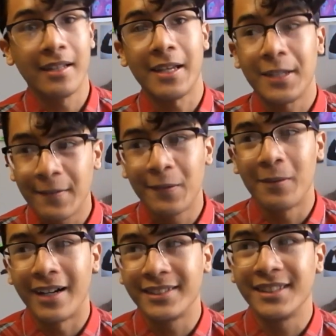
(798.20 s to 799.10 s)
Thank you for
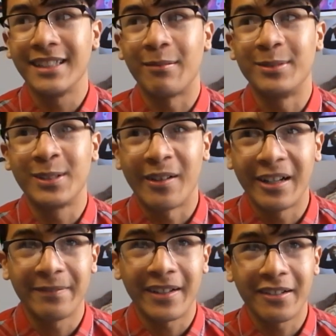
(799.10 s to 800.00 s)
watching. I'm
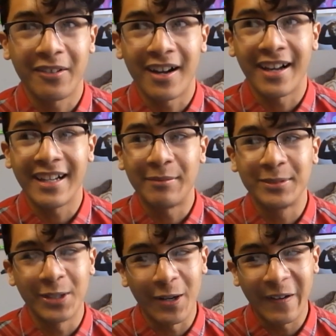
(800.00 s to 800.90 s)
sorry if I cried. I'm
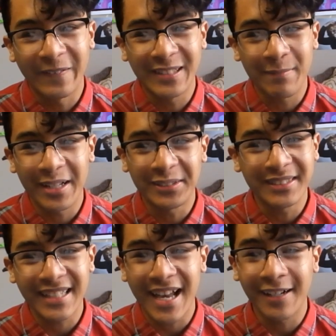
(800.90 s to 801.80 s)
sorry if this made you
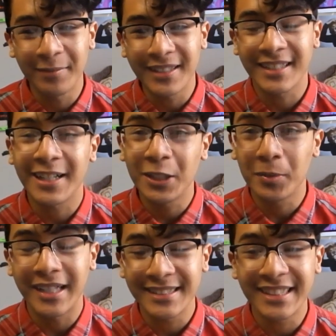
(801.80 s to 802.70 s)
sad, because I know
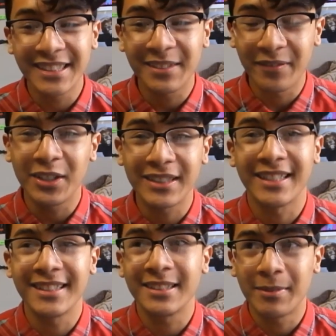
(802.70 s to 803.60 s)
when I see videos
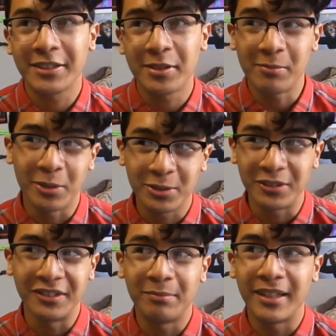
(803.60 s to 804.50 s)
like this it makes me
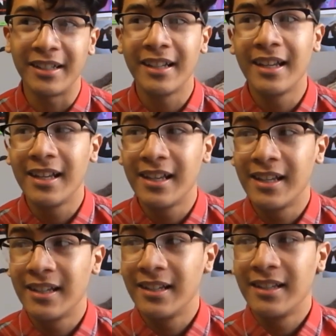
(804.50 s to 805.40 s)
emotional, but
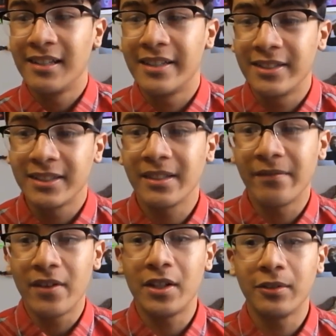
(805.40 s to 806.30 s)
it's just a
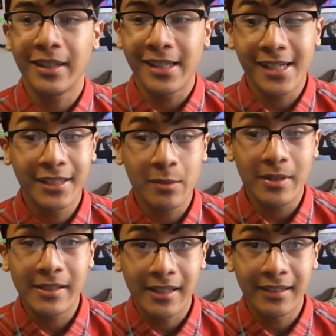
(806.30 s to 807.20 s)
video that needed to
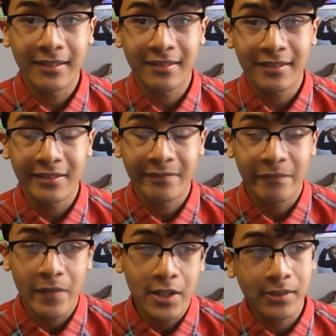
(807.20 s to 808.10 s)
be done,
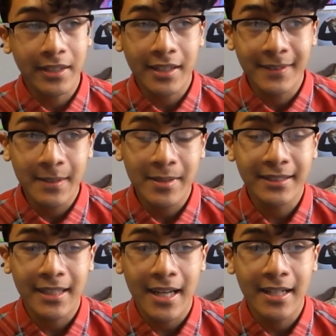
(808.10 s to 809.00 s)
a video that needed to be
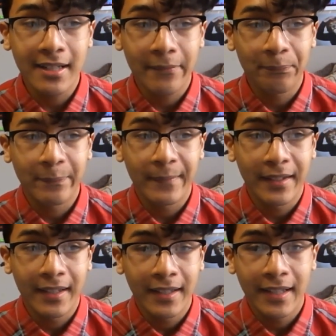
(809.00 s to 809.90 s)
said,
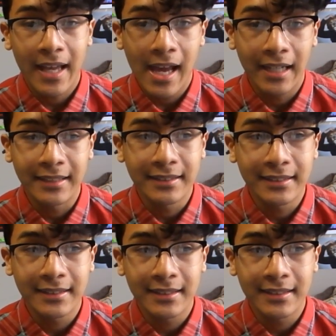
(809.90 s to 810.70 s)
and